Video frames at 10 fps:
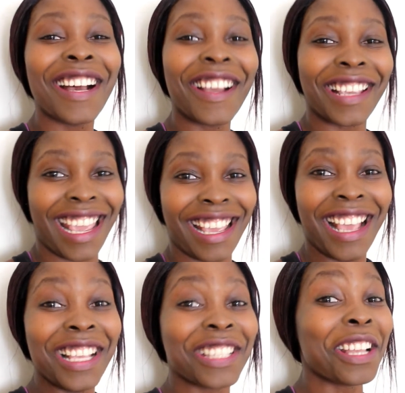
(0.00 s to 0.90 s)
Okay,
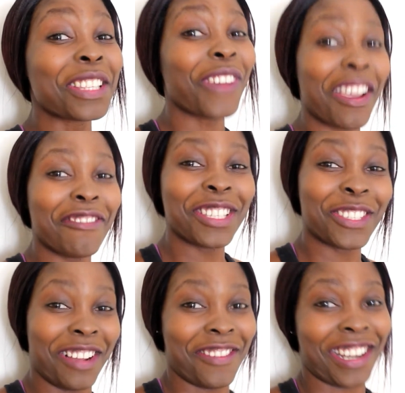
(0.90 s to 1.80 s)
so it's
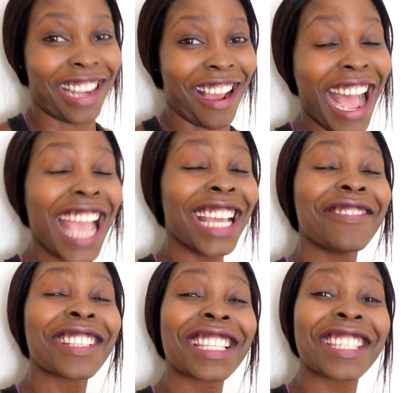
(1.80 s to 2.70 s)
5:12 right now. I
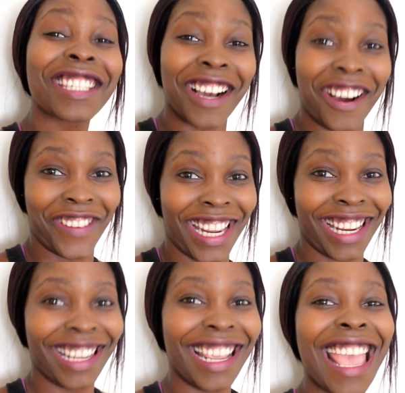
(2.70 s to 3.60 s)
am starving.